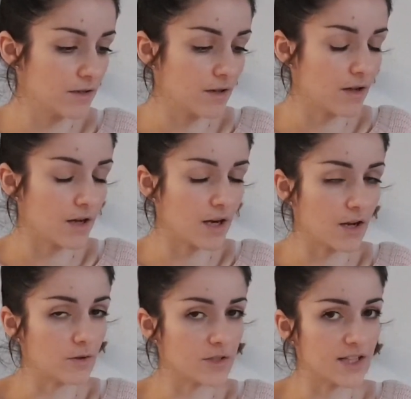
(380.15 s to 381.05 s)
And
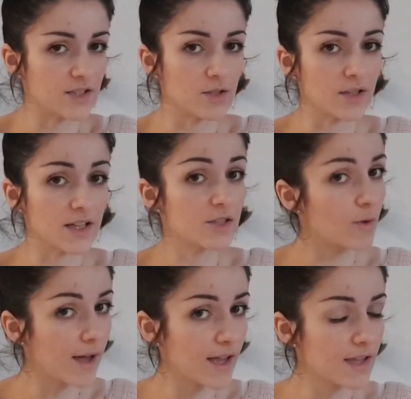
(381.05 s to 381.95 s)
I always like to do that
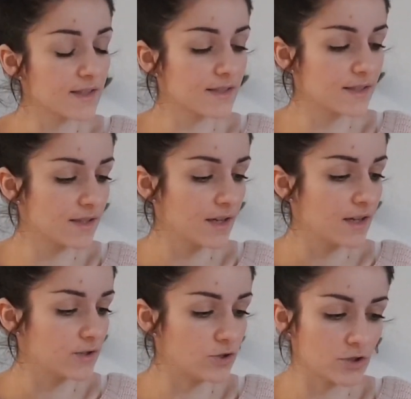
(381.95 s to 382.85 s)
twice
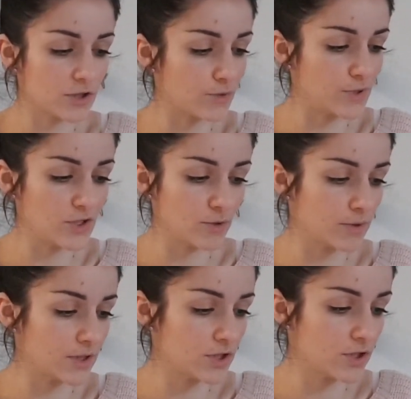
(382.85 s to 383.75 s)
just to be
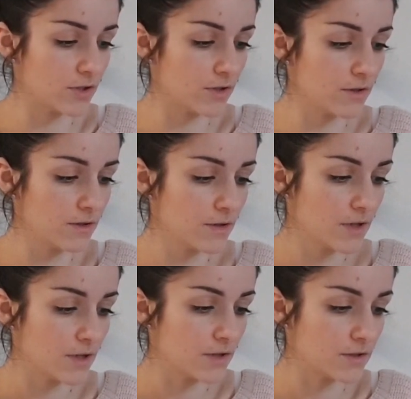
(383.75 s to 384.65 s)
doubly sure.
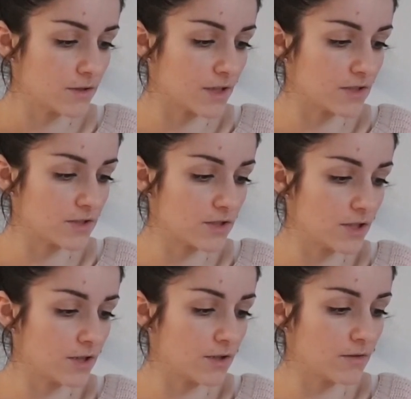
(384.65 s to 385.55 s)
So that's
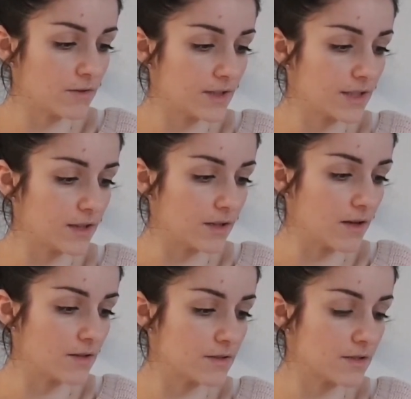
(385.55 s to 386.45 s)
2 little
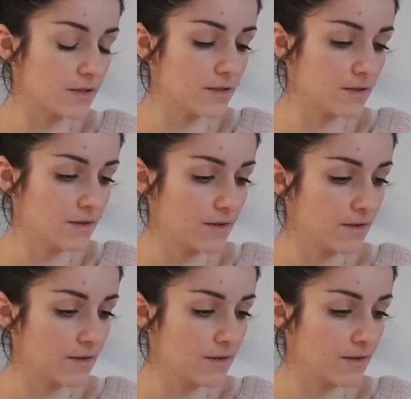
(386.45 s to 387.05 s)
knots.